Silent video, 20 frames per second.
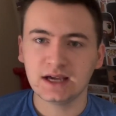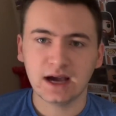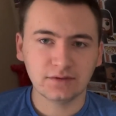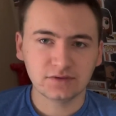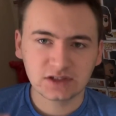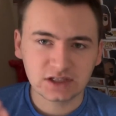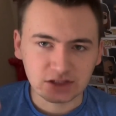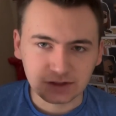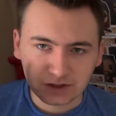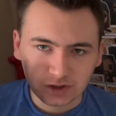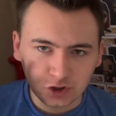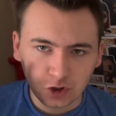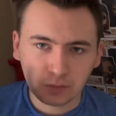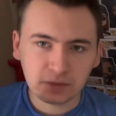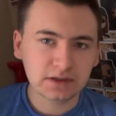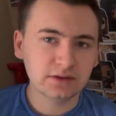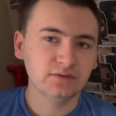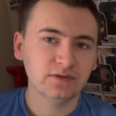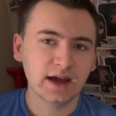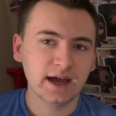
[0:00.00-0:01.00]
I've seen so
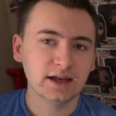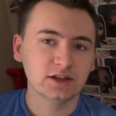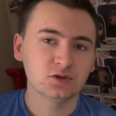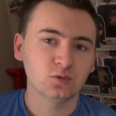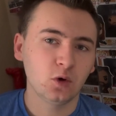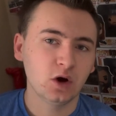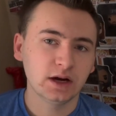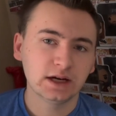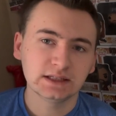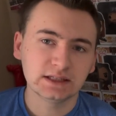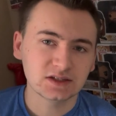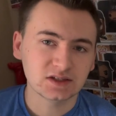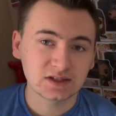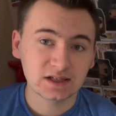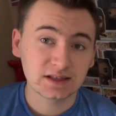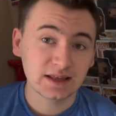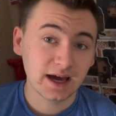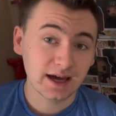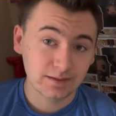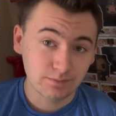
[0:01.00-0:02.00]
many fans wanting to
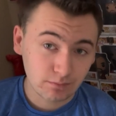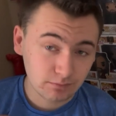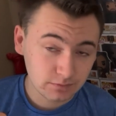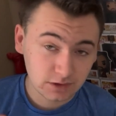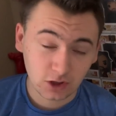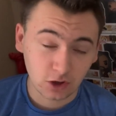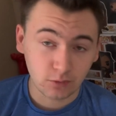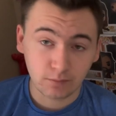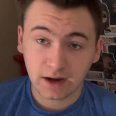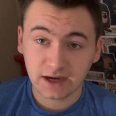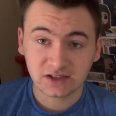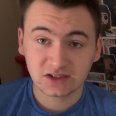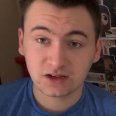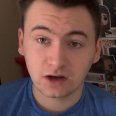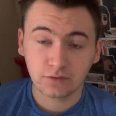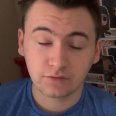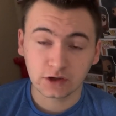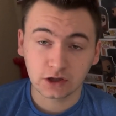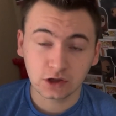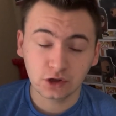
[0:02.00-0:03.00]
see that, and, you know,
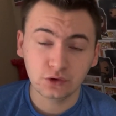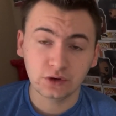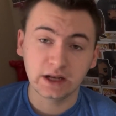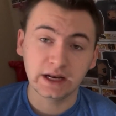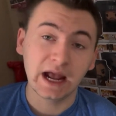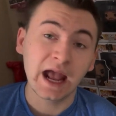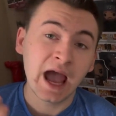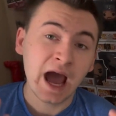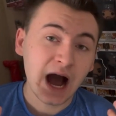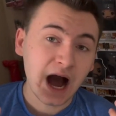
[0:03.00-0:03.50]
myself included.